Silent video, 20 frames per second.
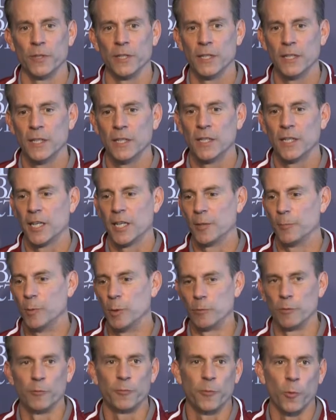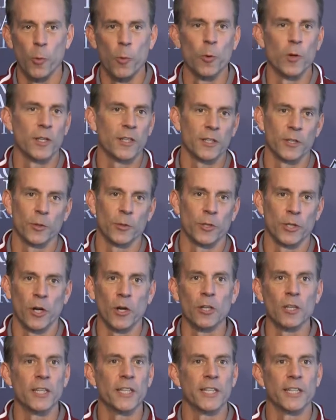And moving forward, you know, in
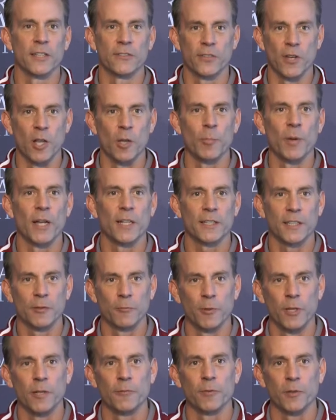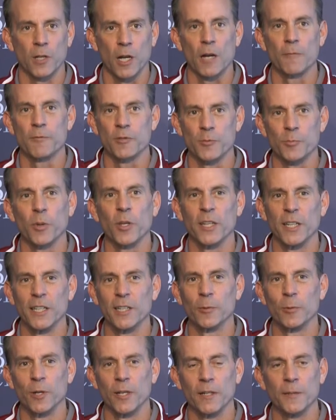our league, it's all about getting ready for conference play
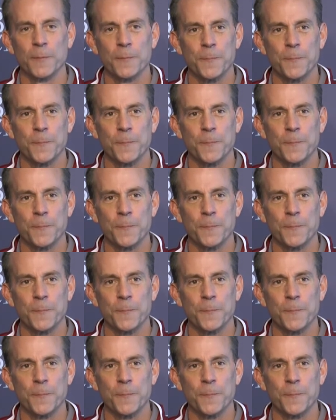anyway.